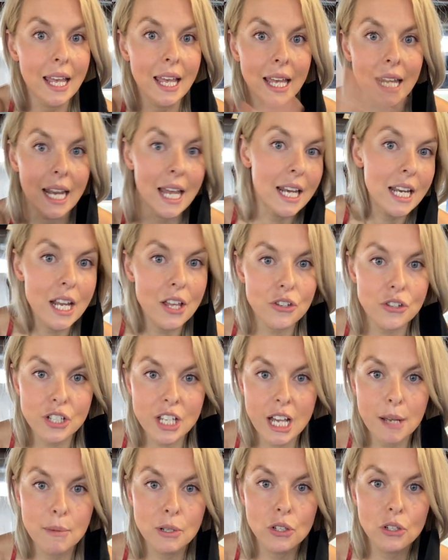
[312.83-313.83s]
in any other
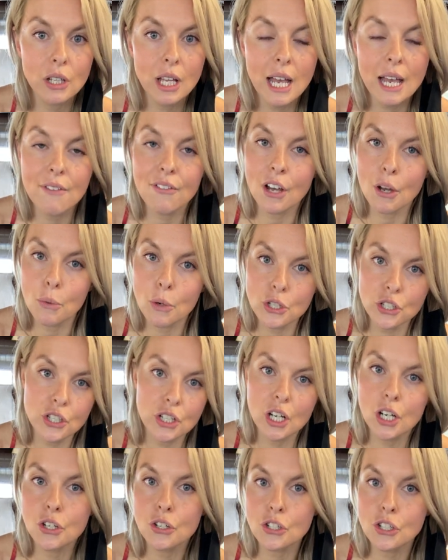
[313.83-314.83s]
time in your life, I want
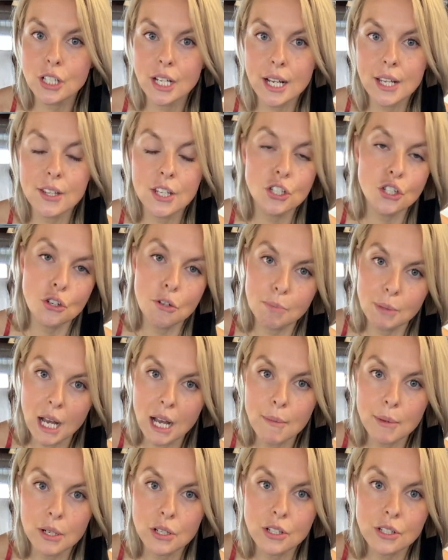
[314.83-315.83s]
you to understand that your
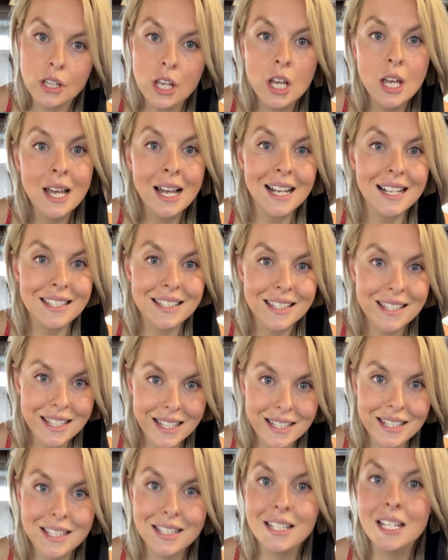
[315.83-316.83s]
abdominals
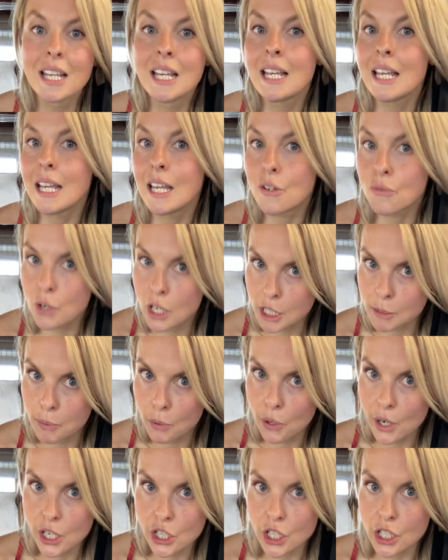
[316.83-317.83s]
assist in
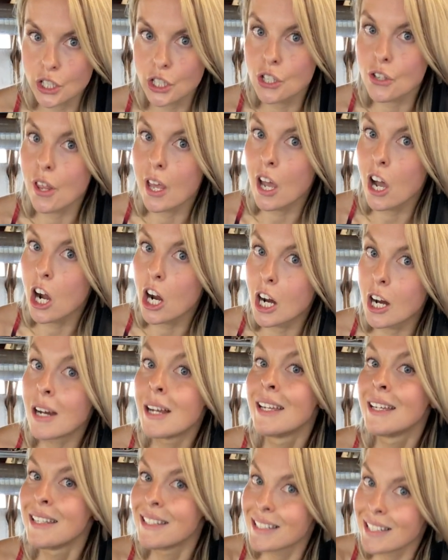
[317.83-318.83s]
respiration. So they are
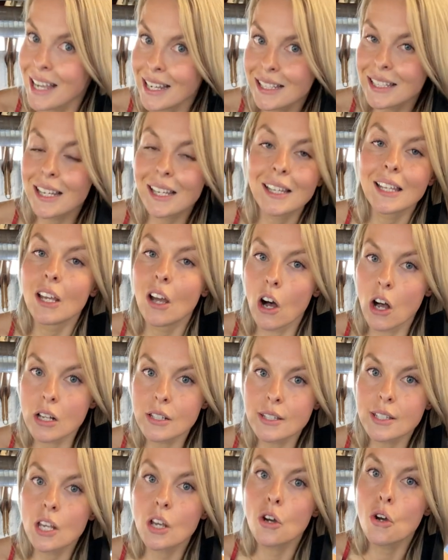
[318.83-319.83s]
technically
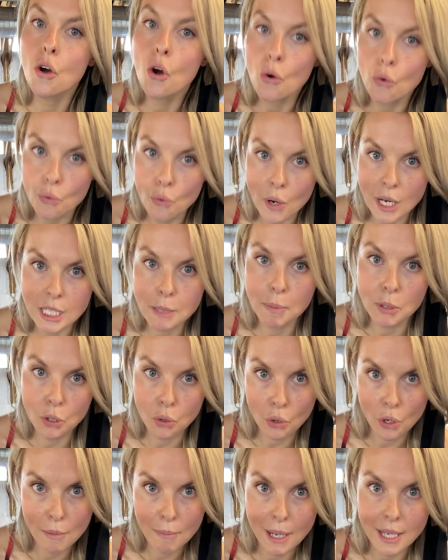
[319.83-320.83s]
also
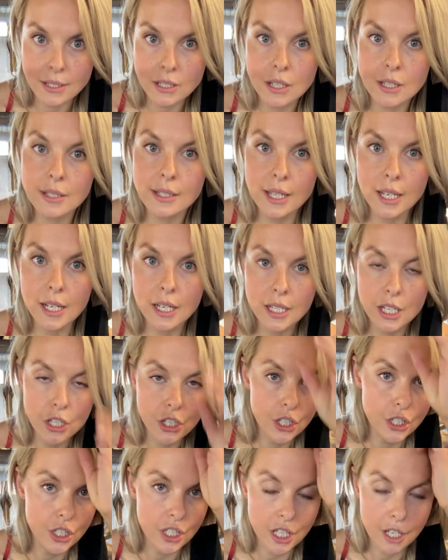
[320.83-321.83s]
respiratory muscles in
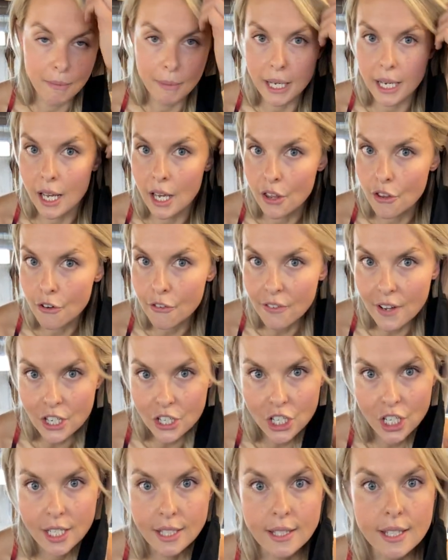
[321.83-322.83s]
addition to their many other
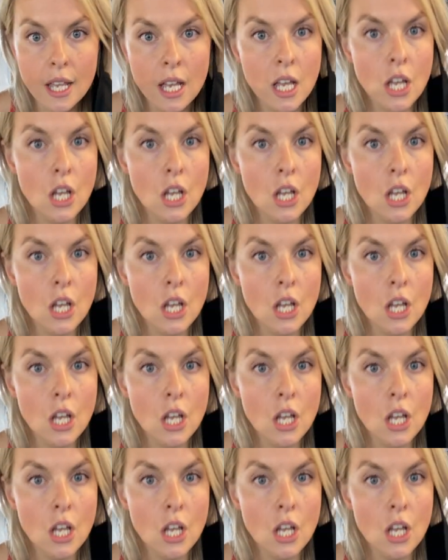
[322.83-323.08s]
functions.